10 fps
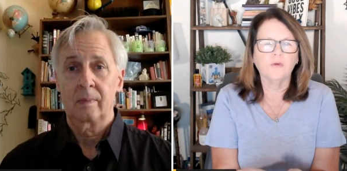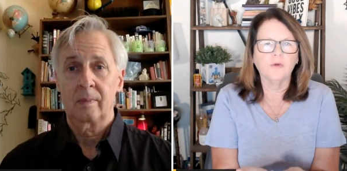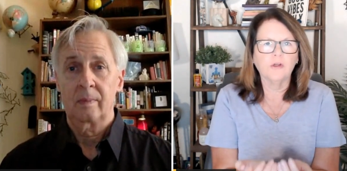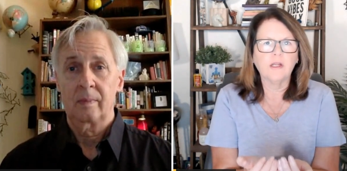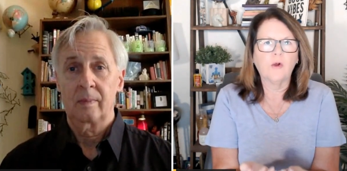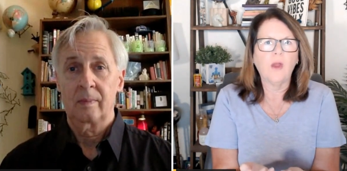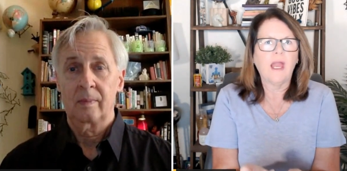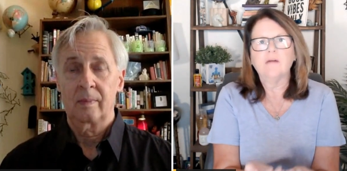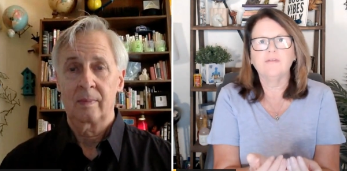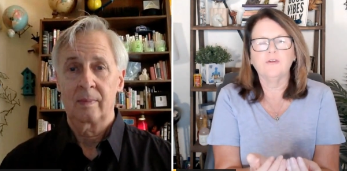Speaker 1: it or I don't
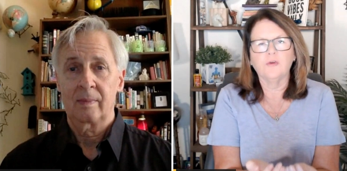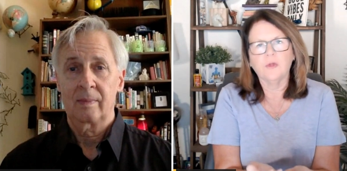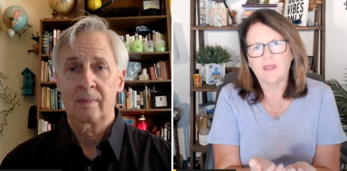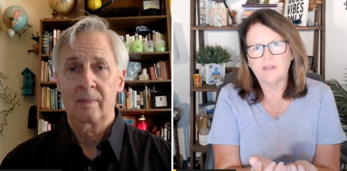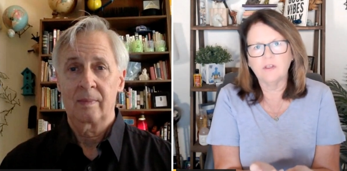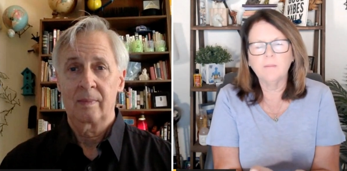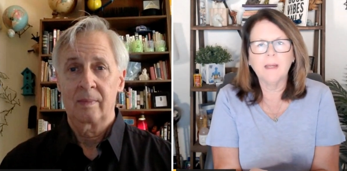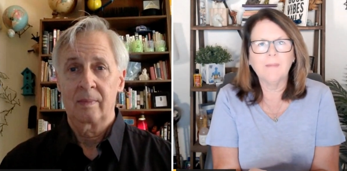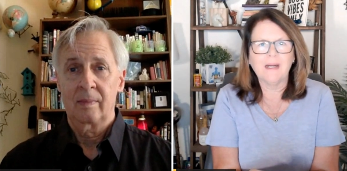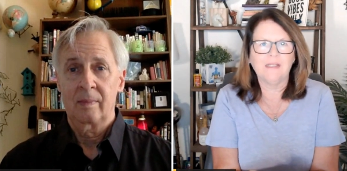have to do it. That's in my
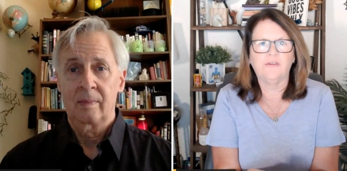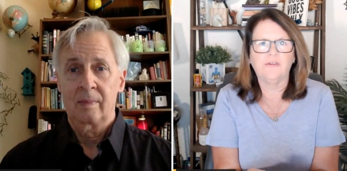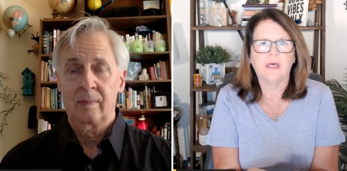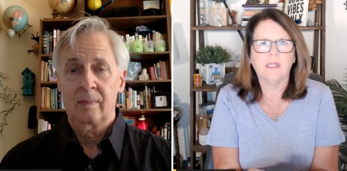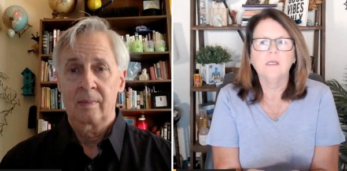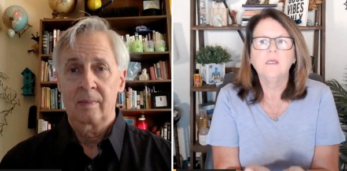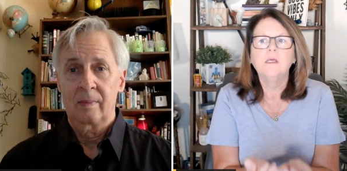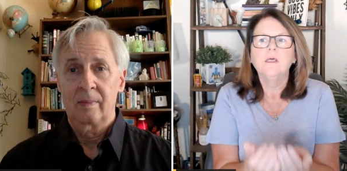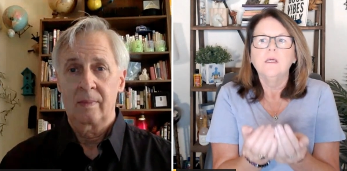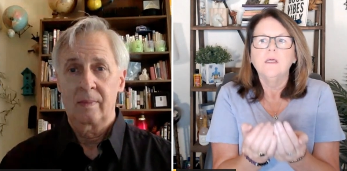mindset.
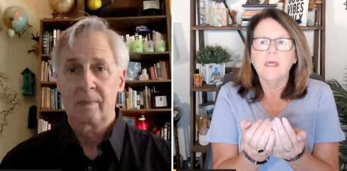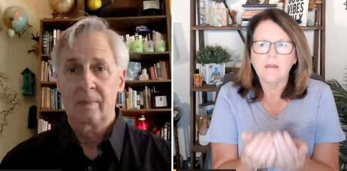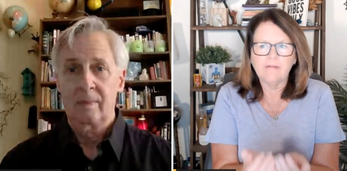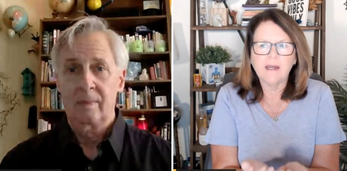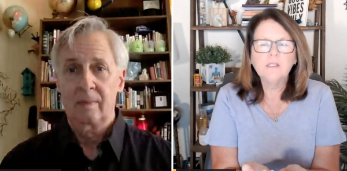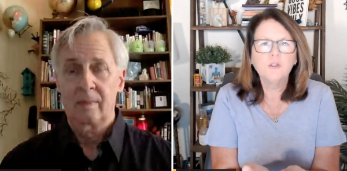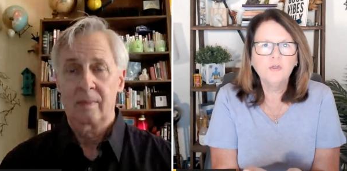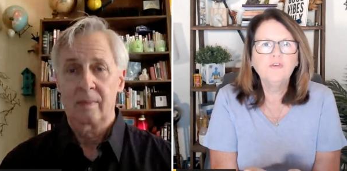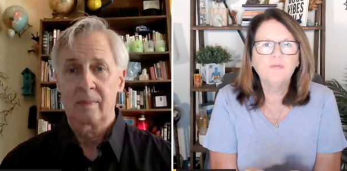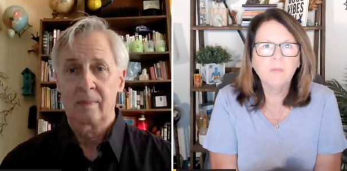And if I
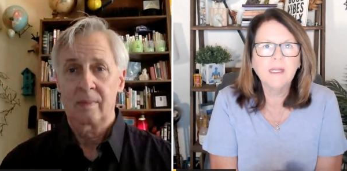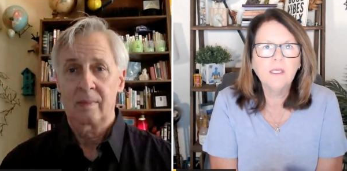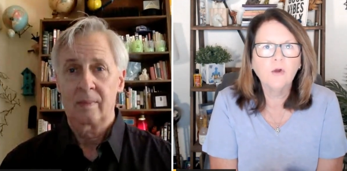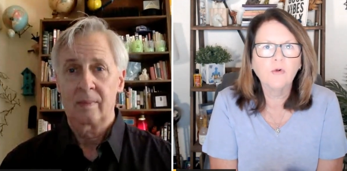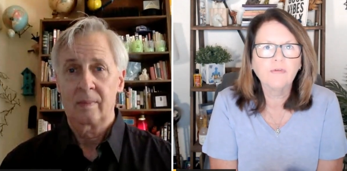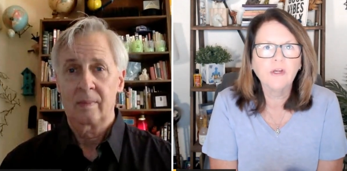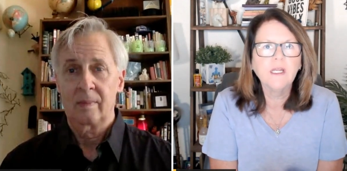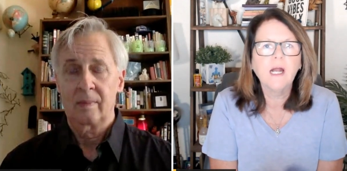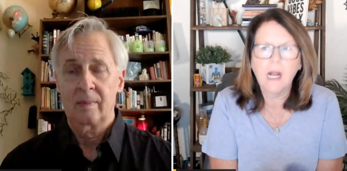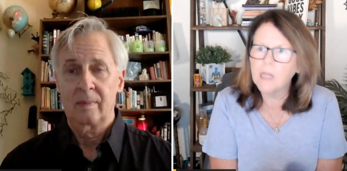lose money over
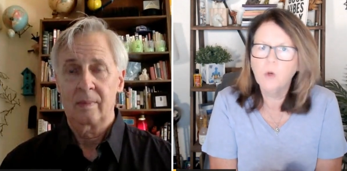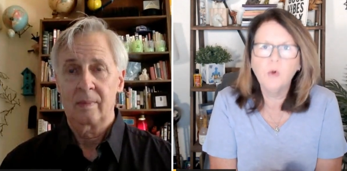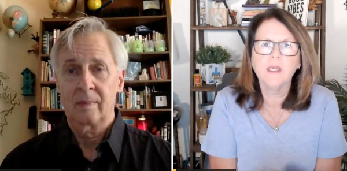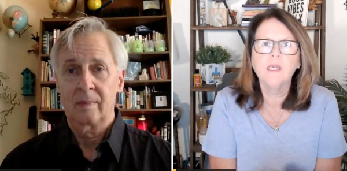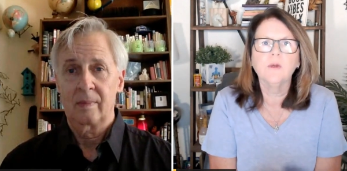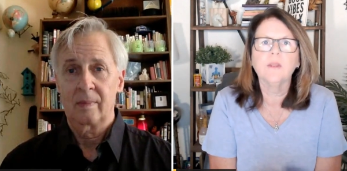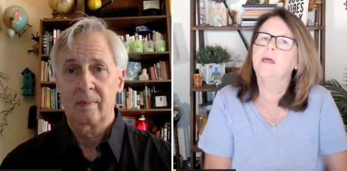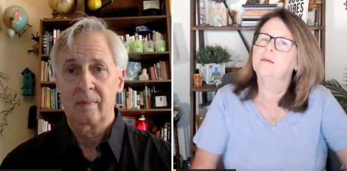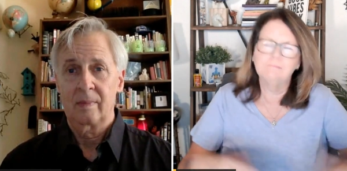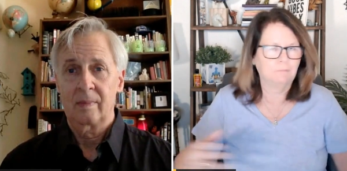it, I'm okay with
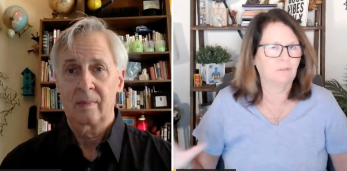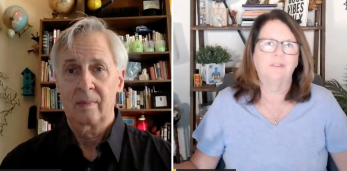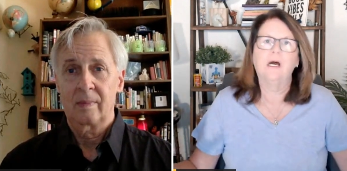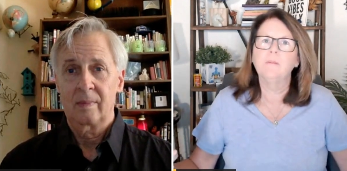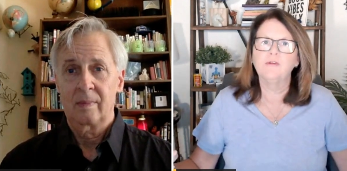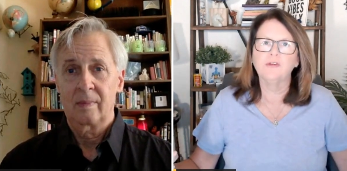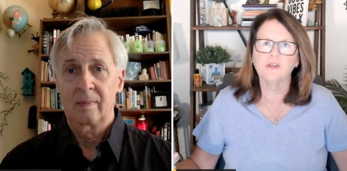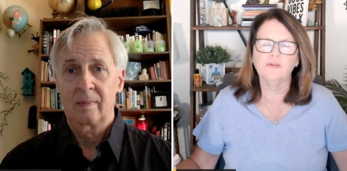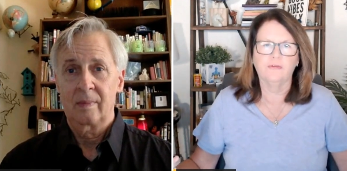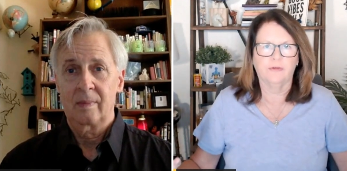that. There's not much you
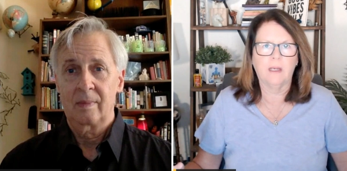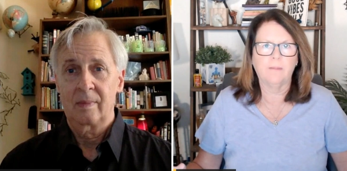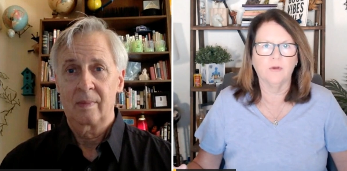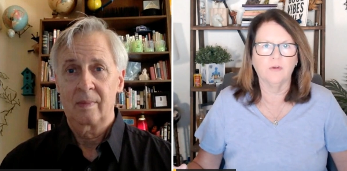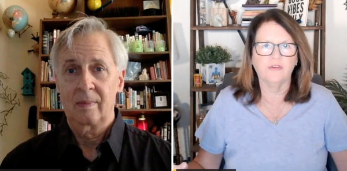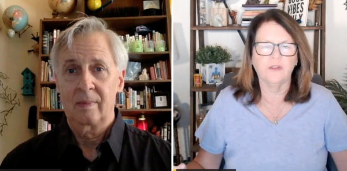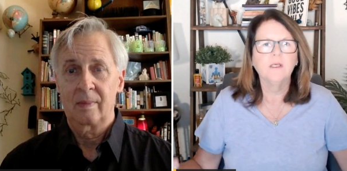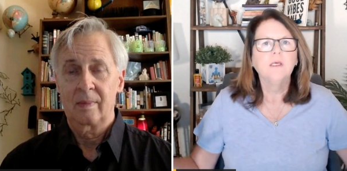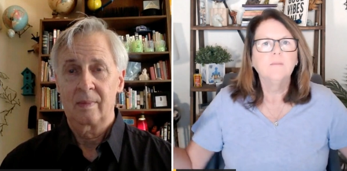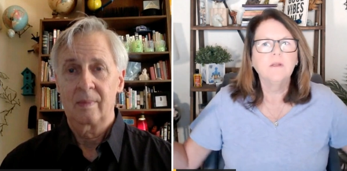can do for that person.
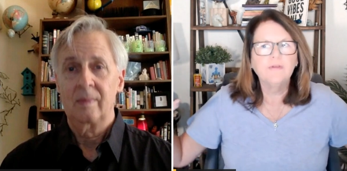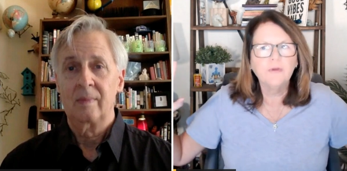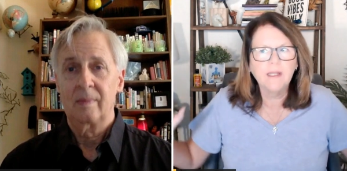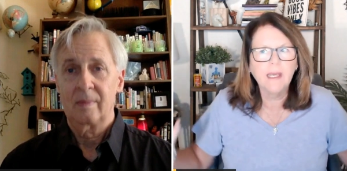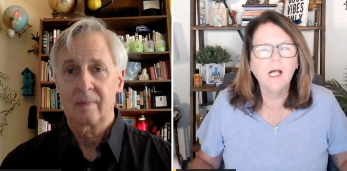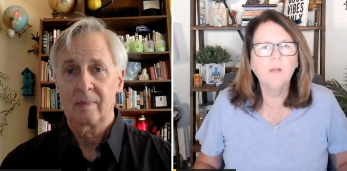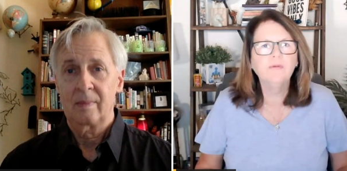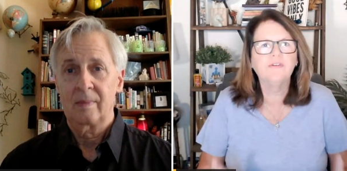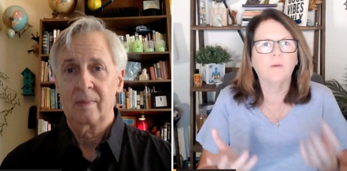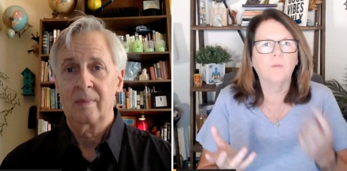But if you can help
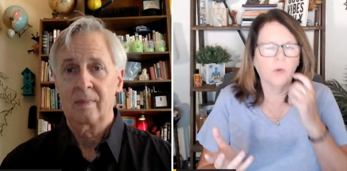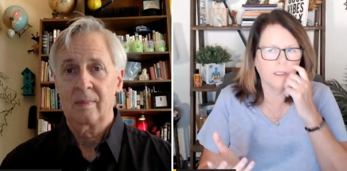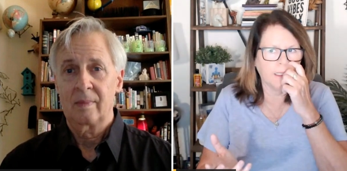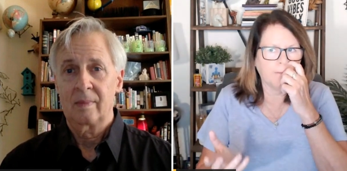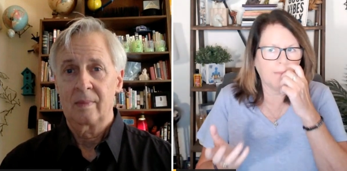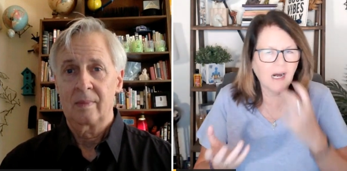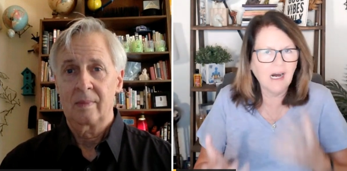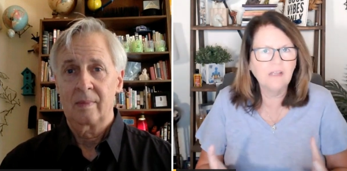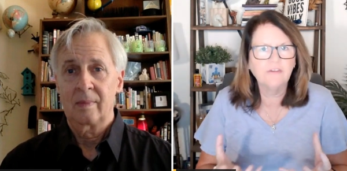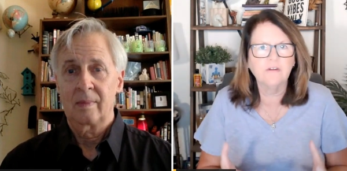someone in a
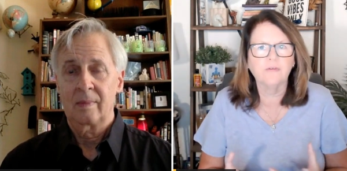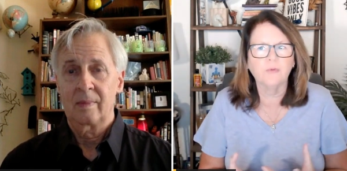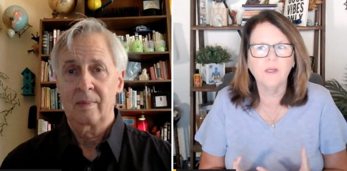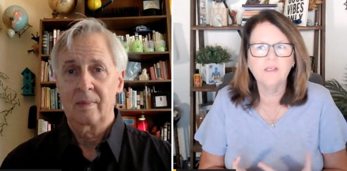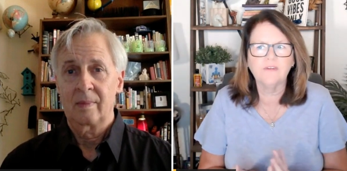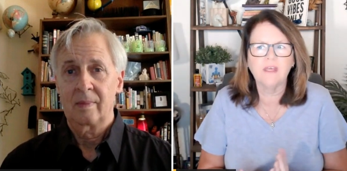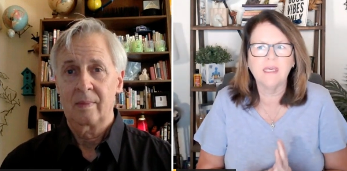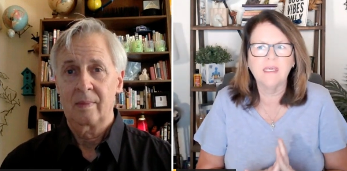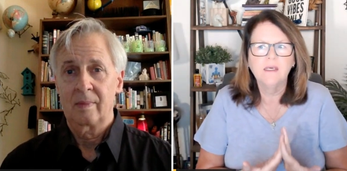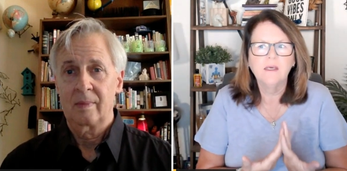positive way,
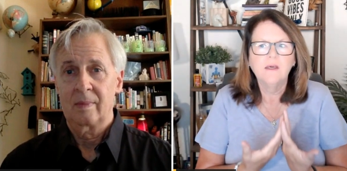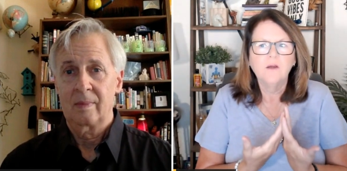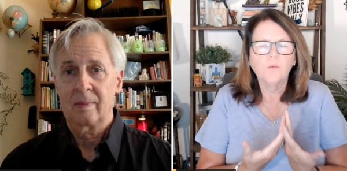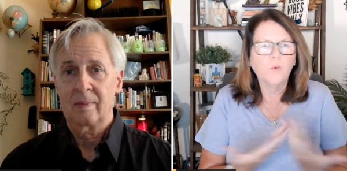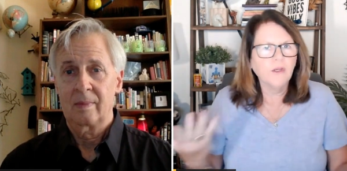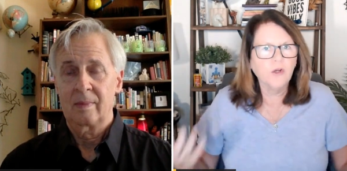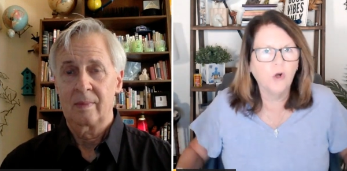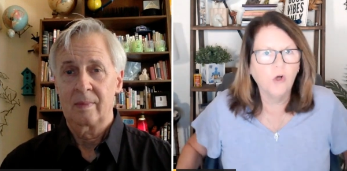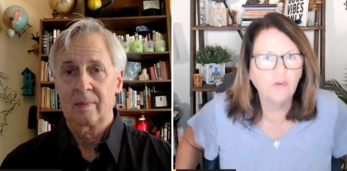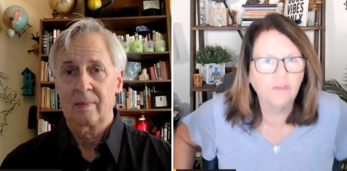say, what are your
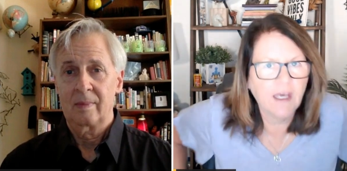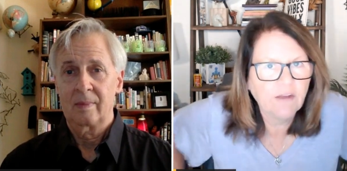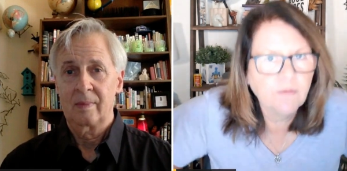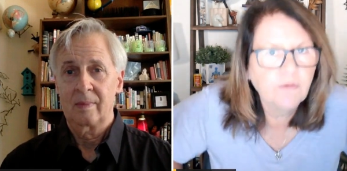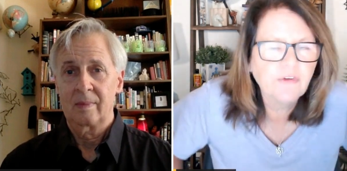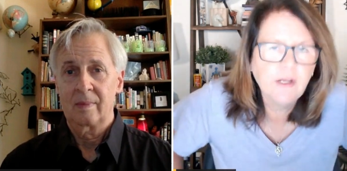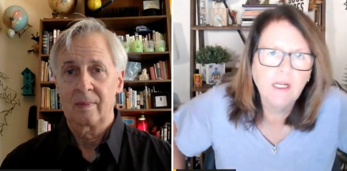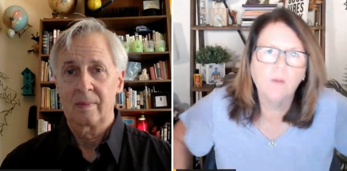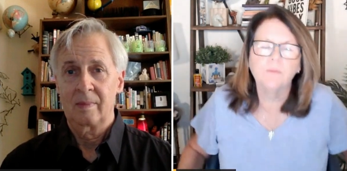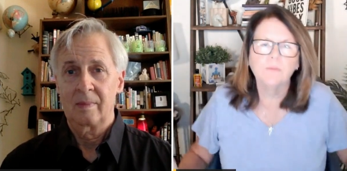goals? Ask them straight
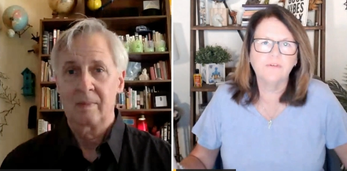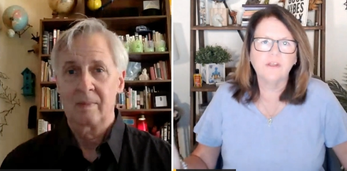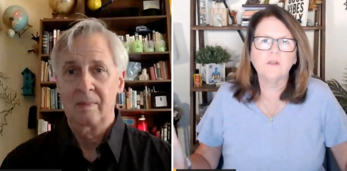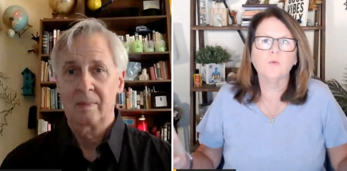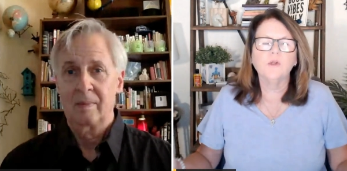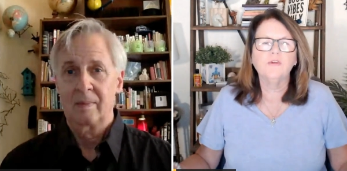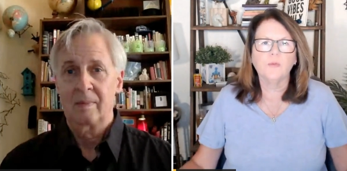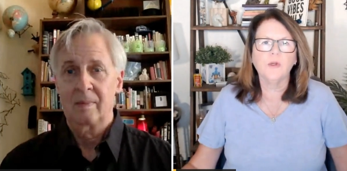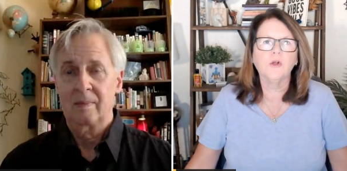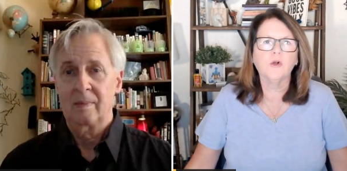up. Seller, what's your,
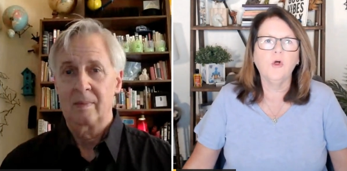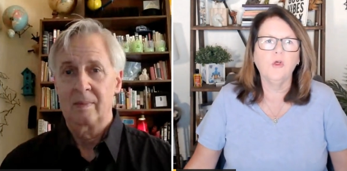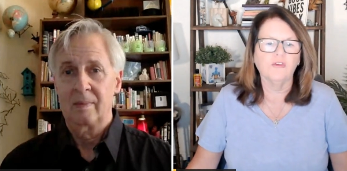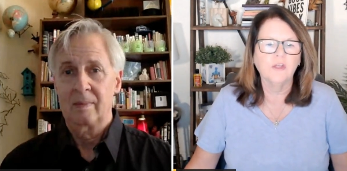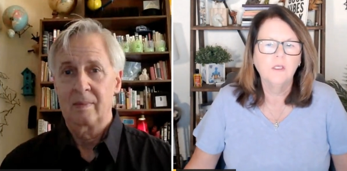what are your goals?